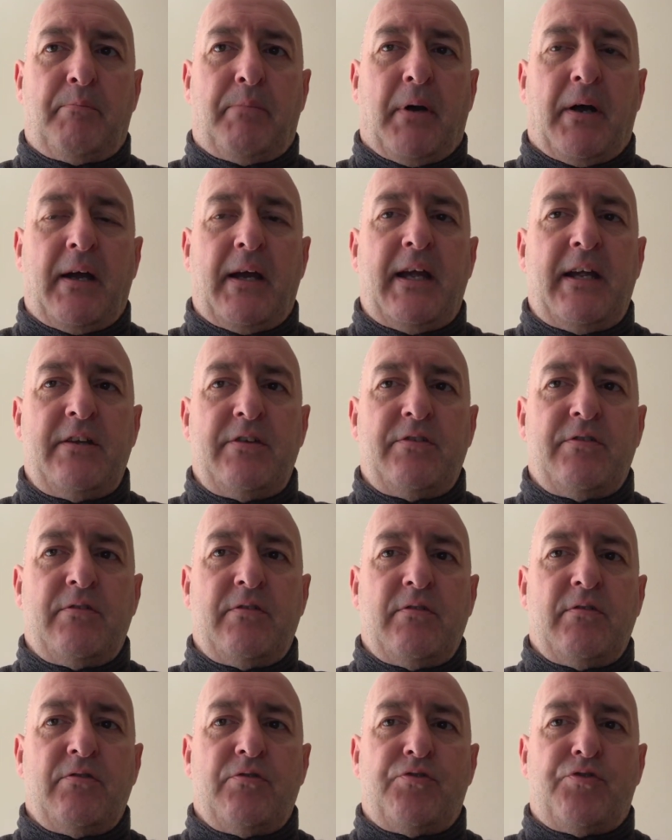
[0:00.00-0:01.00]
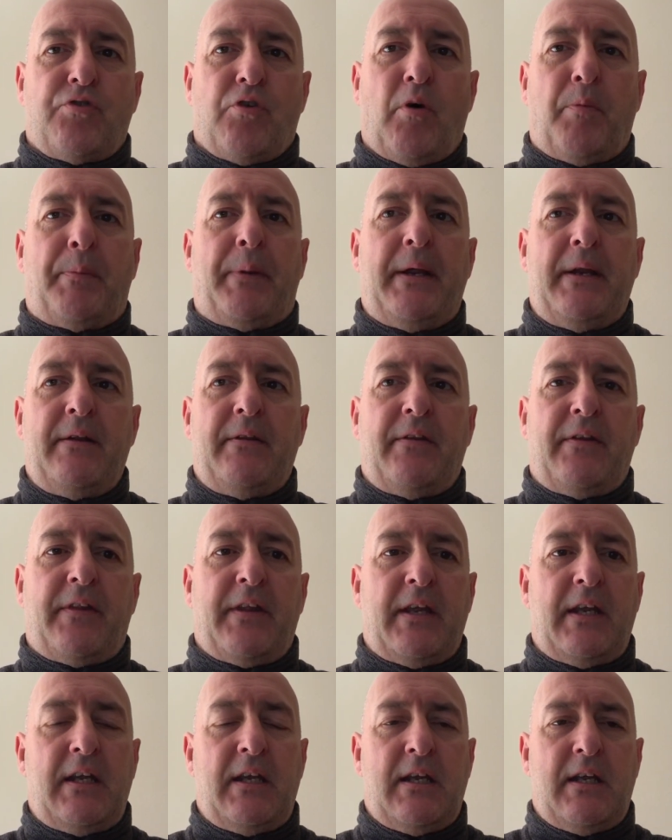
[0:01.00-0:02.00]
by dropping
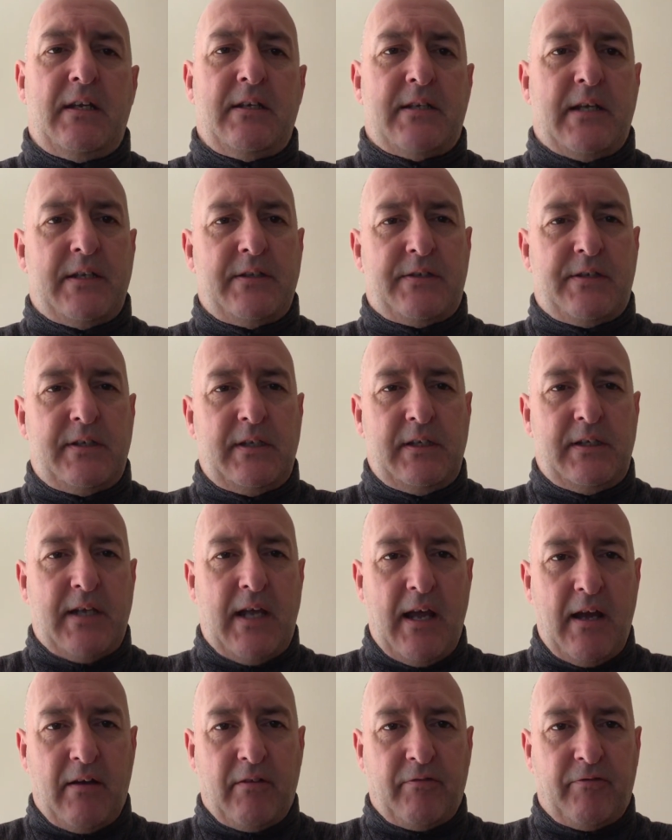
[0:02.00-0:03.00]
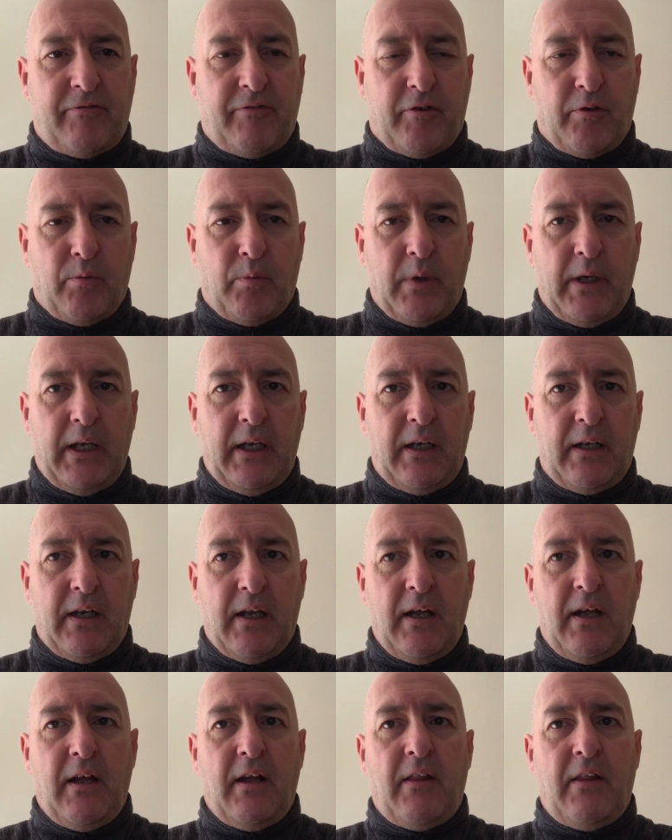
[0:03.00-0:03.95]
the intensity down for a week,